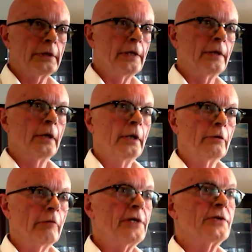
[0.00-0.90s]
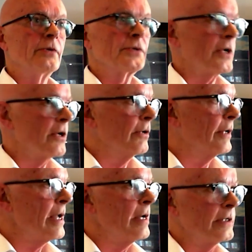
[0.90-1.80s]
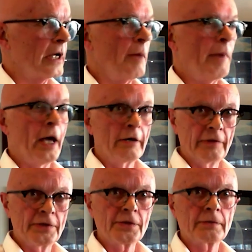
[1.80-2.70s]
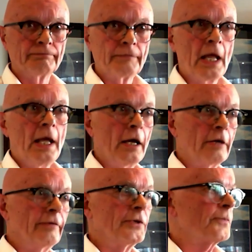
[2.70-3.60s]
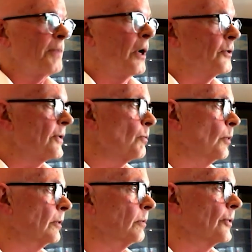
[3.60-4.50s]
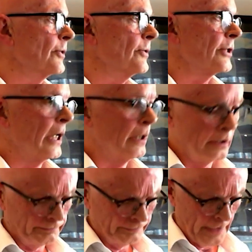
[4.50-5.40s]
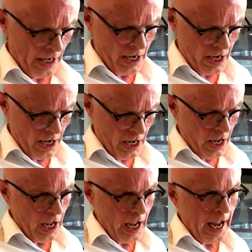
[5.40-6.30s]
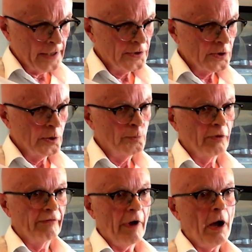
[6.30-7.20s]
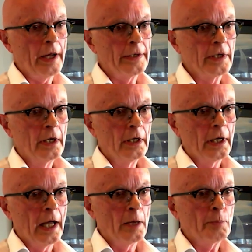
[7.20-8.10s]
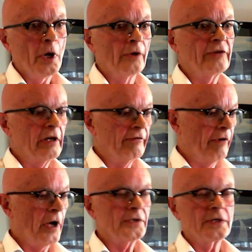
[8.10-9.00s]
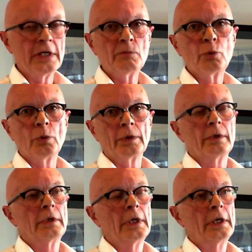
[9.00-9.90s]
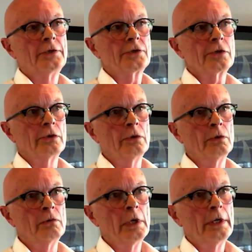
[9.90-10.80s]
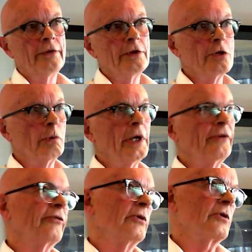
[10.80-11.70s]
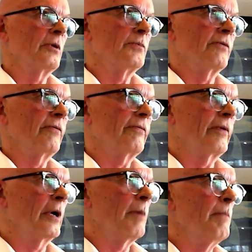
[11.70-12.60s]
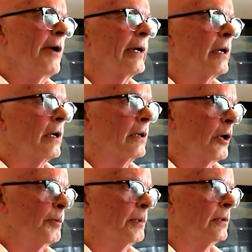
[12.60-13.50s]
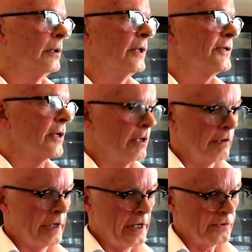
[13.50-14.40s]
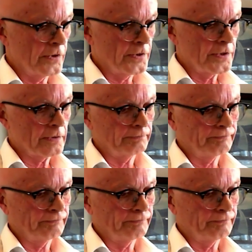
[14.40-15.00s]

in regional security, to come out of its post-World War II shell, and to provide policy advice and input to the US in terms of American global security interests.